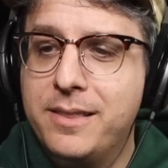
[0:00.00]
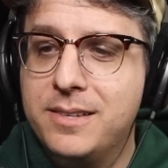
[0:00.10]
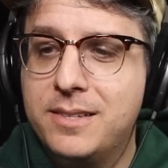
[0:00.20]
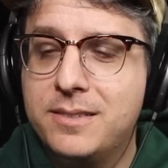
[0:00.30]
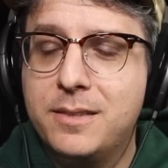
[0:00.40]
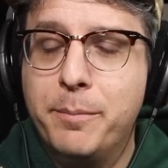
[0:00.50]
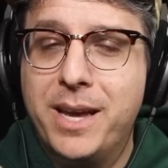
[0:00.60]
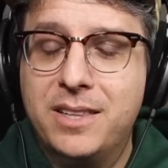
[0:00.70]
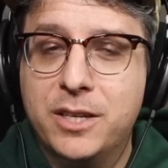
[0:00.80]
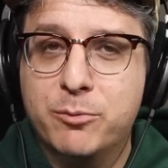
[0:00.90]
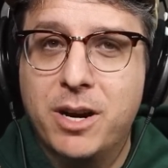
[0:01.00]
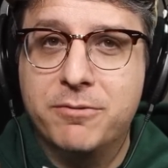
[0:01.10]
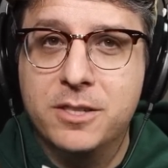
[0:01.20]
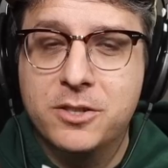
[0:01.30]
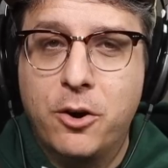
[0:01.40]
this is the Manley
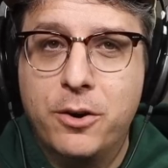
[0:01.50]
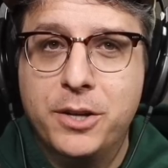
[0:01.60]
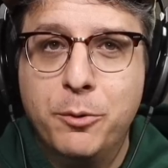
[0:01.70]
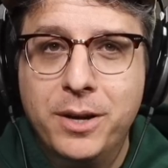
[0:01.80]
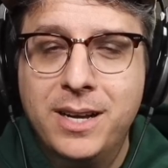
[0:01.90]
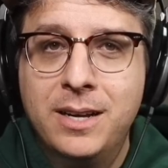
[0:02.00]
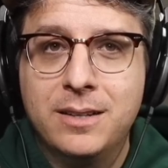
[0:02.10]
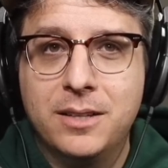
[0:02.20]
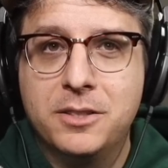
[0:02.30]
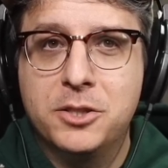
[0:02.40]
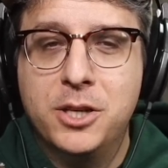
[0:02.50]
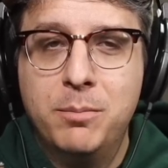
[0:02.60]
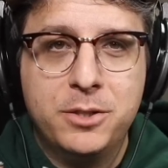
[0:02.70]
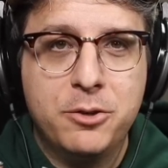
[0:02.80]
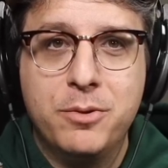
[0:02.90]
Reference Cardioid. Let's
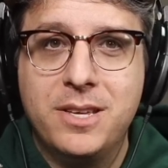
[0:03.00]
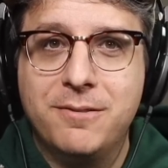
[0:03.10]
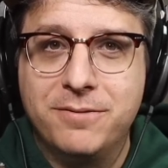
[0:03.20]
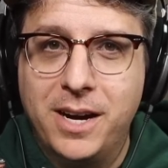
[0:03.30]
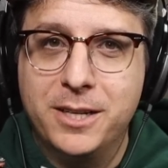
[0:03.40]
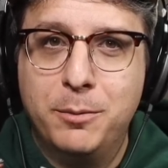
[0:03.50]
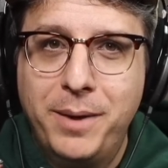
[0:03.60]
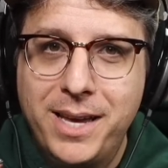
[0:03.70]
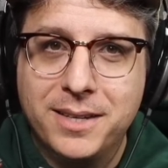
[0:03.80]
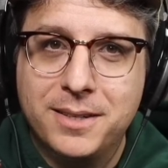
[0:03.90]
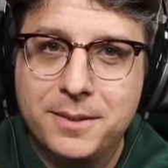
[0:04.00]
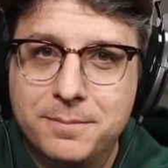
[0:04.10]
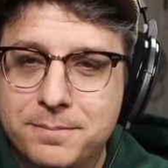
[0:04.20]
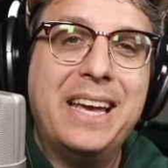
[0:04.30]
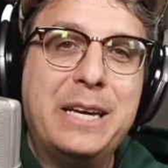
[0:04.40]
jump to the final mic.
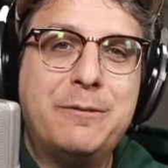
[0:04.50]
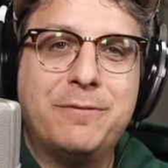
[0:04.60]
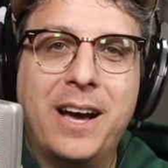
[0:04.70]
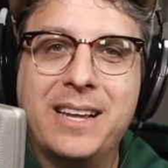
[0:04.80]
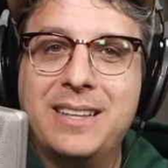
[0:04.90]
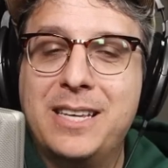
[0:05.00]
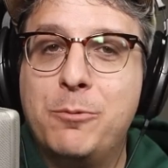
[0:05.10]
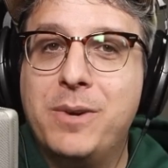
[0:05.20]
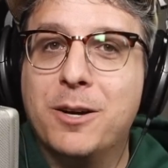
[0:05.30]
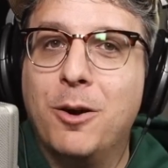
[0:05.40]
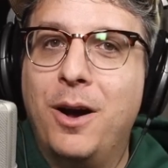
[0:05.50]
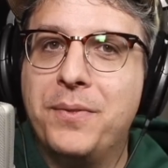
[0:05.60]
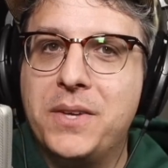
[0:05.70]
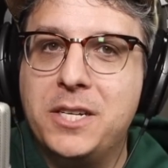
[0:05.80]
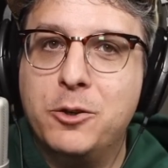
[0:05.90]
And finally, we are
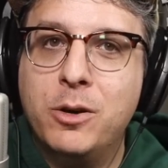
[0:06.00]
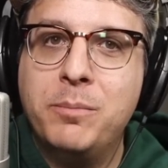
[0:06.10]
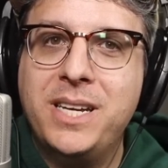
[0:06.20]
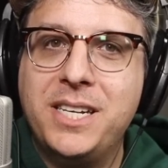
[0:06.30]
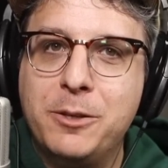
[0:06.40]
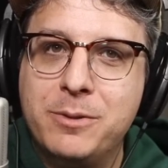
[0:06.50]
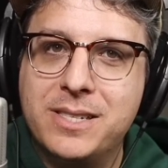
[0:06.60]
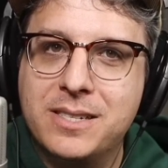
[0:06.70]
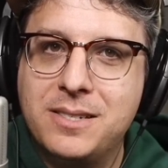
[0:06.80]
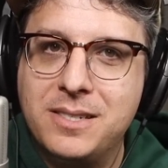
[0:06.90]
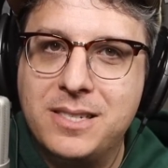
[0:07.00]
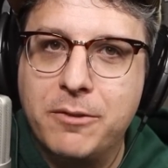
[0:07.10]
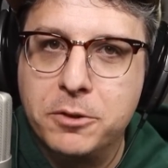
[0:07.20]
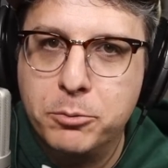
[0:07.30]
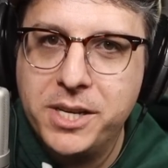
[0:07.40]
on the Neumann U
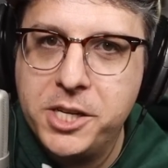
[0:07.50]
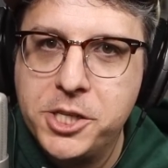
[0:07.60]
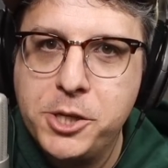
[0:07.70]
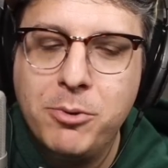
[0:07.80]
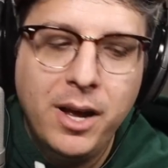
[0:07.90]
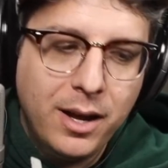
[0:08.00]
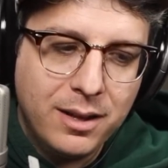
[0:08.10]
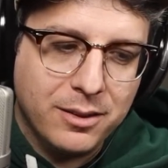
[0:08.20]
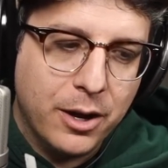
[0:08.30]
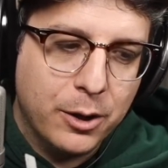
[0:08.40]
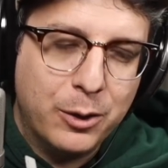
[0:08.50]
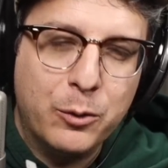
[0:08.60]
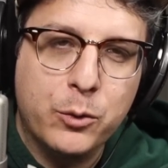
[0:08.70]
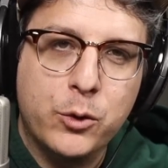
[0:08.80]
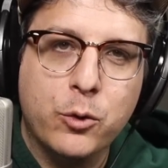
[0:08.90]
sixty-seven reissue.
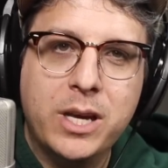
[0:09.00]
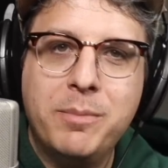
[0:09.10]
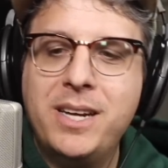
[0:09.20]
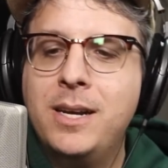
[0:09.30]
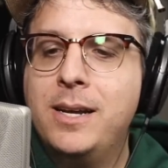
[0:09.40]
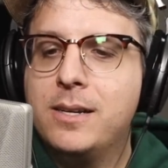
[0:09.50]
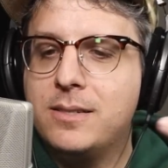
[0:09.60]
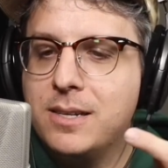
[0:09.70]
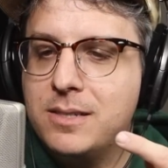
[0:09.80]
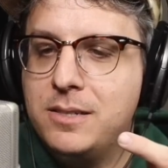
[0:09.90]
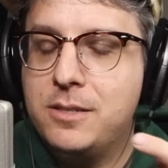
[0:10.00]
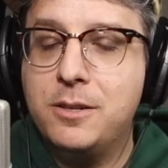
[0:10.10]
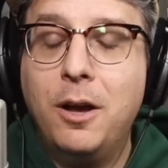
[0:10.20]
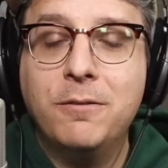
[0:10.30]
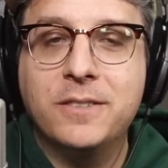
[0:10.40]
Hello, Neumann. Six inches
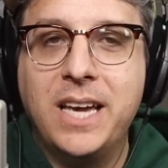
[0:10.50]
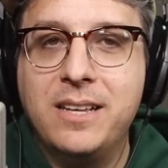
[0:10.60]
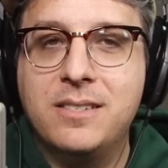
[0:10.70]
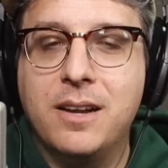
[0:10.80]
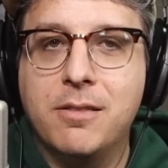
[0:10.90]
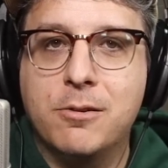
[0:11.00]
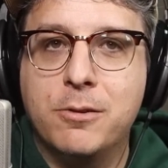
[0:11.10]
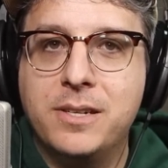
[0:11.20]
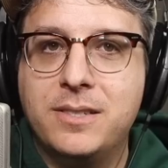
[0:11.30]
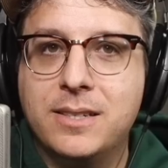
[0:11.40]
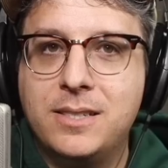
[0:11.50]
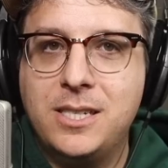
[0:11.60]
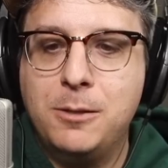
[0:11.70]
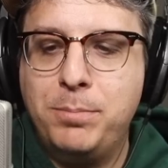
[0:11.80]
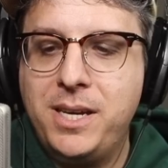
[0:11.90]
off, gain set at thirty-six
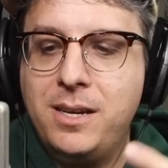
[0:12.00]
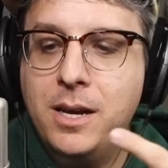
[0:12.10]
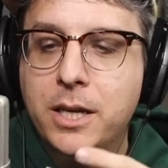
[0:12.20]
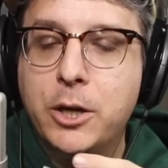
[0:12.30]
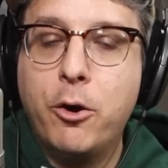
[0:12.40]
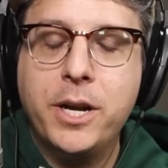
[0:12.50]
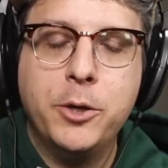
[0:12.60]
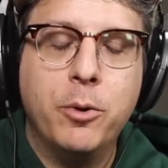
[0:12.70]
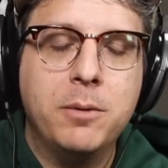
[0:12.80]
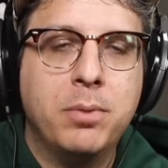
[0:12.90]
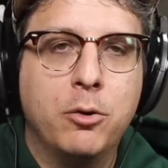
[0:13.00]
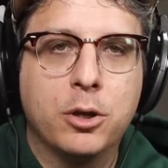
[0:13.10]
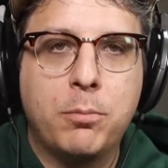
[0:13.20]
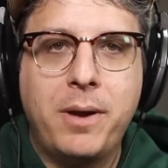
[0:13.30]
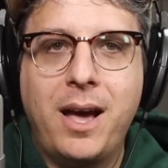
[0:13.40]
decibels, cardioid
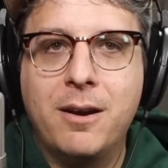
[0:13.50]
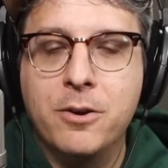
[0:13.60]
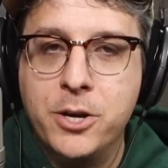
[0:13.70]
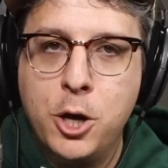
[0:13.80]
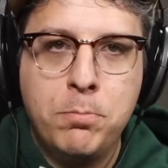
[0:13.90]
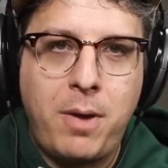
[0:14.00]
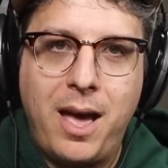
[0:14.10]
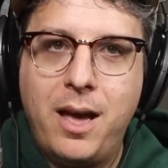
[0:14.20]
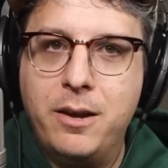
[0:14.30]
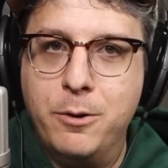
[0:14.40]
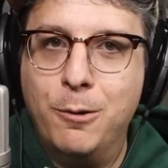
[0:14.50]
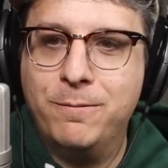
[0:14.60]
polar pattern, no pad, no